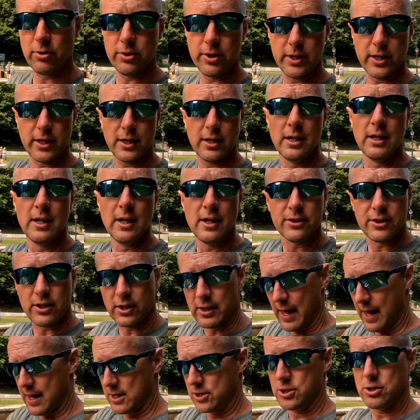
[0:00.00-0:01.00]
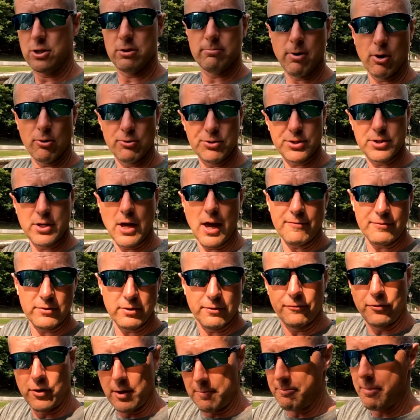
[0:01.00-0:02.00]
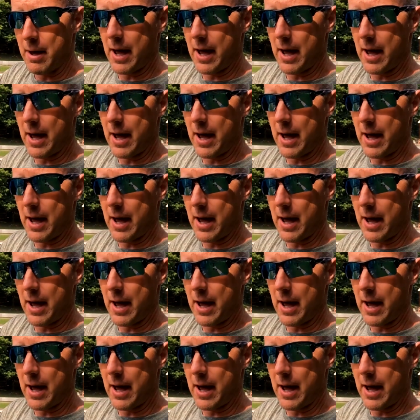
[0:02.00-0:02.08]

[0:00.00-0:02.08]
and the last 2 boats have to flip